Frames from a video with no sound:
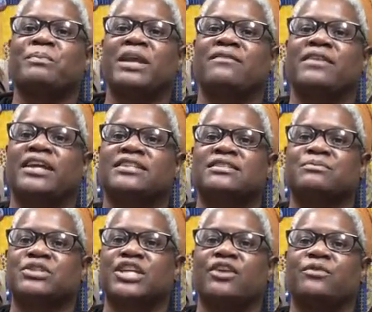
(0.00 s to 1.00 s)
May have had
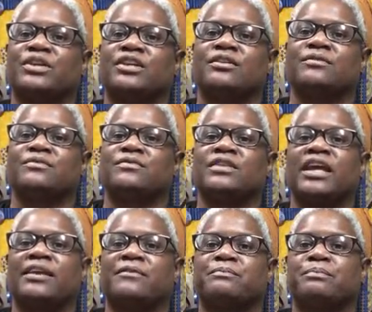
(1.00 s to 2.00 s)
some decorative
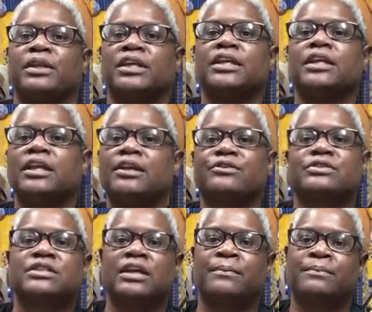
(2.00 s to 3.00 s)
like pleating or
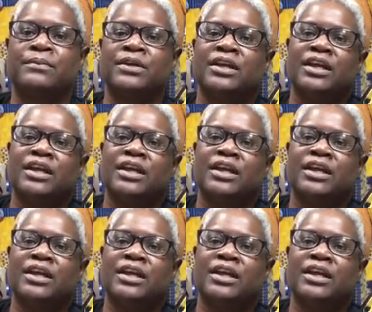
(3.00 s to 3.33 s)
something.